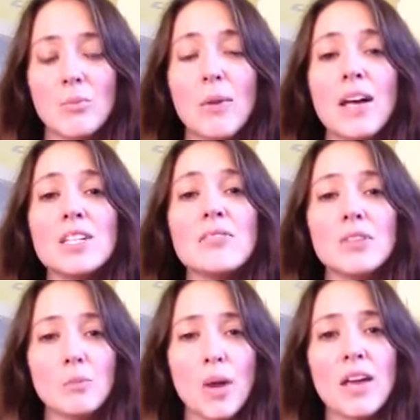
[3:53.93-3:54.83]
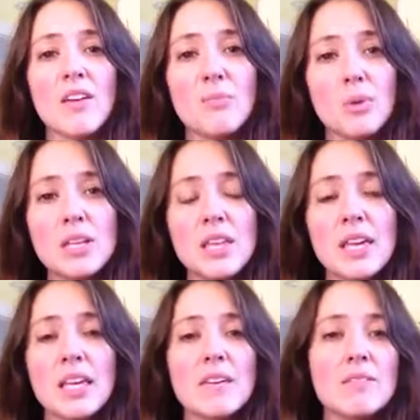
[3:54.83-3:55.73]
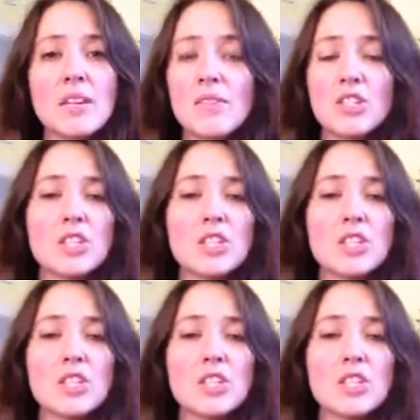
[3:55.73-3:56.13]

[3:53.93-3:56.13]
mindful way of breathing, even if it's